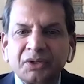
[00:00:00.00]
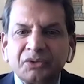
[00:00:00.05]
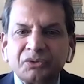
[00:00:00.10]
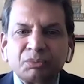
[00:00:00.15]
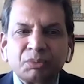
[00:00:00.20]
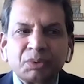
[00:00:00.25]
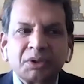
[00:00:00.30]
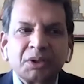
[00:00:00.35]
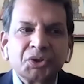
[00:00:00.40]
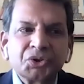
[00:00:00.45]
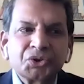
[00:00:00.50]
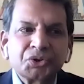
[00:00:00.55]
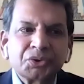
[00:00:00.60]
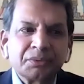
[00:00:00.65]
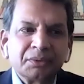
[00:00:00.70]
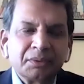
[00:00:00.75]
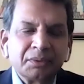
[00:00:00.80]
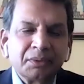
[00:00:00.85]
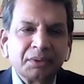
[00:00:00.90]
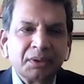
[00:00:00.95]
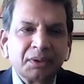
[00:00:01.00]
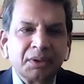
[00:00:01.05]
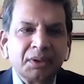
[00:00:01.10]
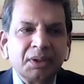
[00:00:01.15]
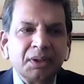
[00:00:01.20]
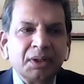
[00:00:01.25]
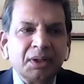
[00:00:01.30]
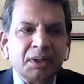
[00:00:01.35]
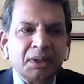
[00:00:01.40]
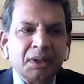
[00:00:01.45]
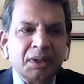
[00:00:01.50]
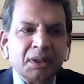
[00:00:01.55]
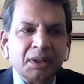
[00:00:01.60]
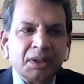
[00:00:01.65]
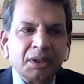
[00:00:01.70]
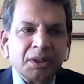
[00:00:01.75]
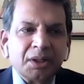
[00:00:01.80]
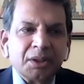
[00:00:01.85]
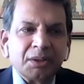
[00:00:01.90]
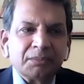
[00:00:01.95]
gas transportation,
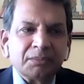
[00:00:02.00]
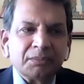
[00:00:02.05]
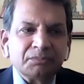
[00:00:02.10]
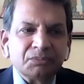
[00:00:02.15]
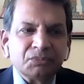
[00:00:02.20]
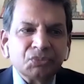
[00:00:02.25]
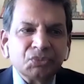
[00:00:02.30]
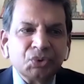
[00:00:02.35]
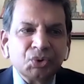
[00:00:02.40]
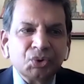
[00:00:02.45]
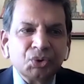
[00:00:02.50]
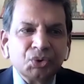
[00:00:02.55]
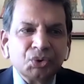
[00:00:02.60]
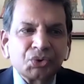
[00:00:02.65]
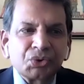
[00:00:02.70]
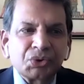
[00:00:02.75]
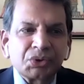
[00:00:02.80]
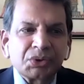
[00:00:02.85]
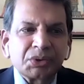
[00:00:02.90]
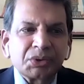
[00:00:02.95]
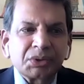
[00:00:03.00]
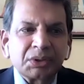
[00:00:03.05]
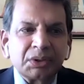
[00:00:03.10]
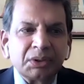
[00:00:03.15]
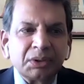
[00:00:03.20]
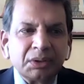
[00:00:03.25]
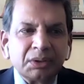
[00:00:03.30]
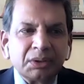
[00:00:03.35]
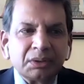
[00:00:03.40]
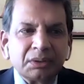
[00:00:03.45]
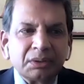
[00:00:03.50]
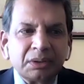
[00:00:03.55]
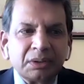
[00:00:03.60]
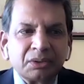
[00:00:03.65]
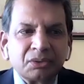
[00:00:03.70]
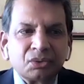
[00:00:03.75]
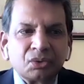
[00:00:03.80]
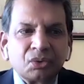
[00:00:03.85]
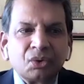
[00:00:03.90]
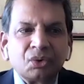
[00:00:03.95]
do you
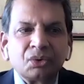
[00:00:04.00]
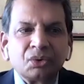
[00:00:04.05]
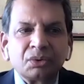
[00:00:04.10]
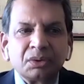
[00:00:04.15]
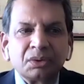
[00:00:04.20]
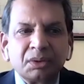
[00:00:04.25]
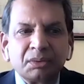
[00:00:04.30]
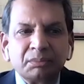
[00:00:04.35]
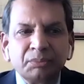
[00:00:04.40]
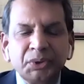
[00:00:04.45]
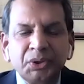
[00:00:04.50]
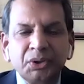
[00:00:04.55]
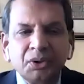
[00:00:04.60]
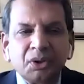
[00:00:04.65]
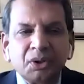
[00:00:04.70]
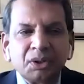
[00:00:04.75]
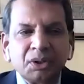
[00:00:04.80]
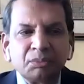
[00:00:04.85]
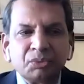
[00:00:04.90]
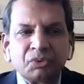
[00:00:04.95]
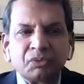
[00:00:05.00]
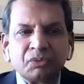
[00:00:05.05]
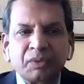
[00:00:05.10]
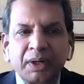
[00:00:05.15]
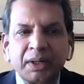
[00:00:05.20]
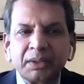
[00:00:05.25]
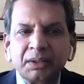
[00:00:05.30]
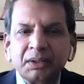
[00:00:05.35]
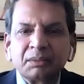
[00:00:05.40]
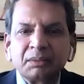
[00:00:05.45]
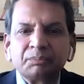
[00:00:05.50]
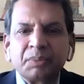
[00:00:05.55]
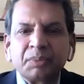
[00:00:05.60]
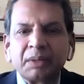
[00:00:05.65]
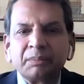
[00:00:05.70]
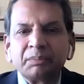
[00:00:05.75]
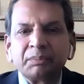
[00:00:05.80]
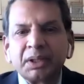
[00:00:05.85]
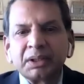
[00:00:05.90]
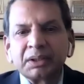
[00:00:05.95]
see a role beyond
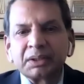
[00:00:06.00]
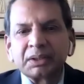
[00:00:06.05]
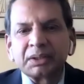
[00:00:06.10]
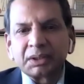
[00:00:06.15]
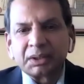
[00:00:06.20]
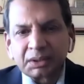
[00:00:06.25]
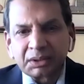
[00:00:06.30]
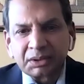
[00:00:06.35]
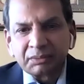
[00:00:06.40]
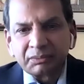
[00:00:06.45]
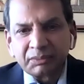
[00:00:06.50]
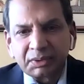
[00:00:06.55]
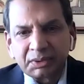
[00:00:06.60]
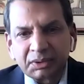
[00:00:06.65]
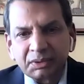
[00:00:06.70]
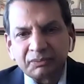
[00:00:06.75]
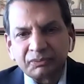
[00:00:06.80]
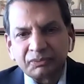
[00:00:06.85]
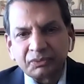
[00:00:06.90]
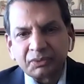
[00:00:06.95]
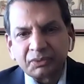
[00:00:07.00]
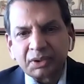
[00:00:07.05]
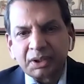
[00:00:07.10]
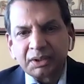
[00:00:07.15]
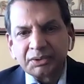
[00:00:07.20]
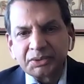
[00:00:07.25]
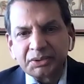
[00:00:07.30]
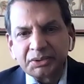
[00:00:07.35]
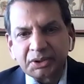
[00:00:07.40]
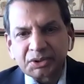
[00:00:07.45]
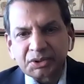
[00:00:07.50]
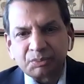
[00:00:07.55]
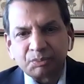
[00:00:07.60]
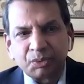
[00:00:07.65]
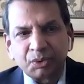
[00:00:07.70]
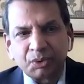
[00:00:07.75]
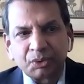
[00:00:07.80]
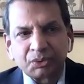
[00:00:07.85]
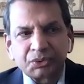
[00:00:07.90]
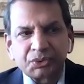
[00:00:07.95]
providing pipeline connectivity for
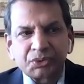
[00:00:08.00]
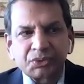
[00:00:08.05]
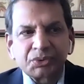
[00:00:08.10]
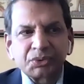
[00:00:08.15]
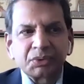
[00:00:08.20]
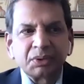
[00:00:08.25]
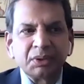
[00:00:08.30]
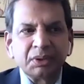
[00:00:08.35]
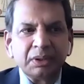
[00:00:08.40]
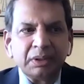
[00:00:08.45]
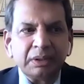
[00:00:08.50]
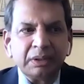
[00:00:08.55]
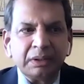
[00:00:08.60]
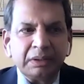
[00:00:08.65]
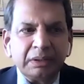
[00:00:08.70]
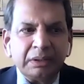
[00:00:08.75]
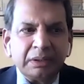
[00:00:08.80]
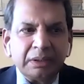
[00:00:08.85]
LNG exports,